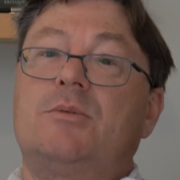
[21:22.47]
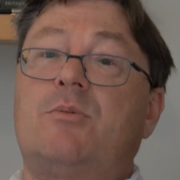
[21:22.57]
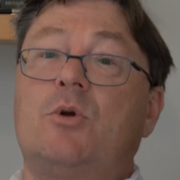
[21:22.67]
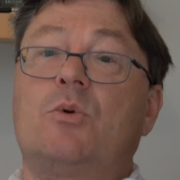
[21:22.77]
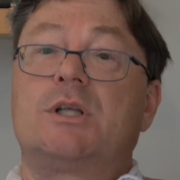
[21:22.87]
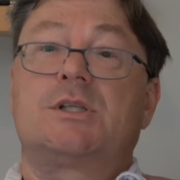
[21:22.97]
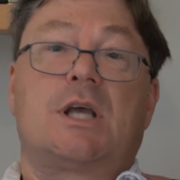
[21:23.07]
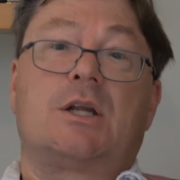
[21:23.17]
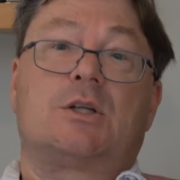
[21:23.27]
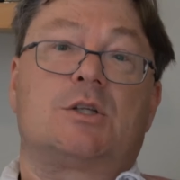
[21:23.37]
people who weren't
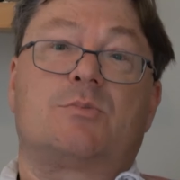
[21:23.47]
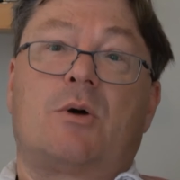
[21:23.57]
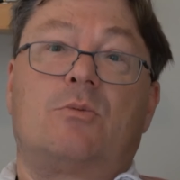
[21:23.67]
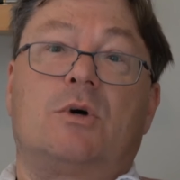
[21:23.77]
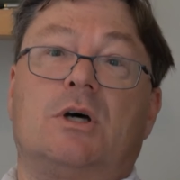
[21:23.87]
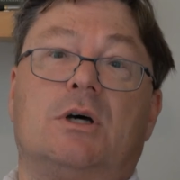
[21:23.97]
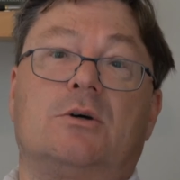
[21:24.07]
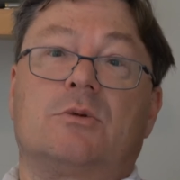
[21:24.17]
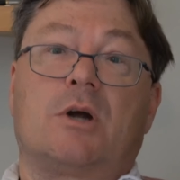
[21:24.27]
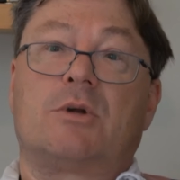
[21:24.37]
senators but
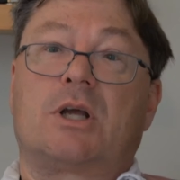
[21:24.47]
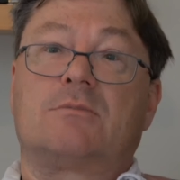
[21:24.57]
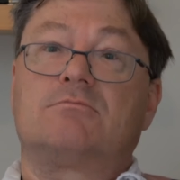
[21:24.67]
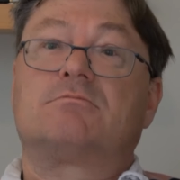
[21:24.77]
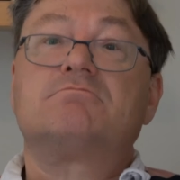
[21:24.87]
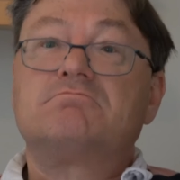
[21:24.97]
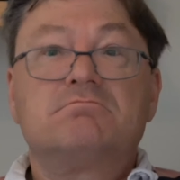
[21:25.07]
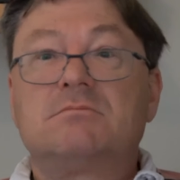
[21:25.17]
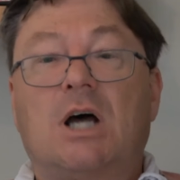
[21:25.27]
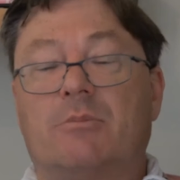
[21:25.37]
were Roman
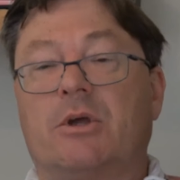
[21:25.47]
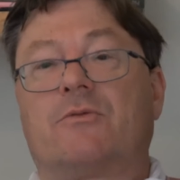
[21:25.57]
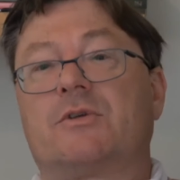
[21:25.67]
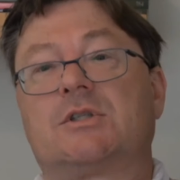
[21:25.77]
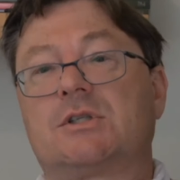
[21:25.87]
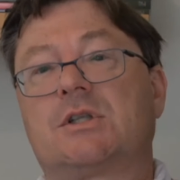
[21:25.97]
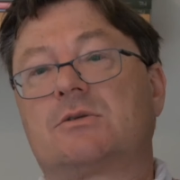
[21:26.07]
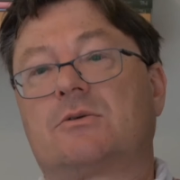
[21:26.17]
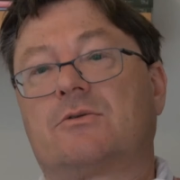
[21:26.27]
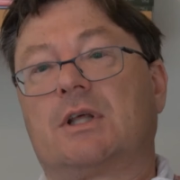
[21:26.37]
army officers,
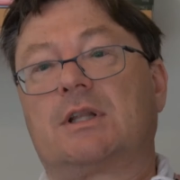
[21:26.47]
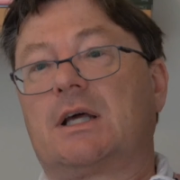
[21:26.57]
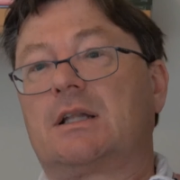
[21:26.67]
this sort of thing.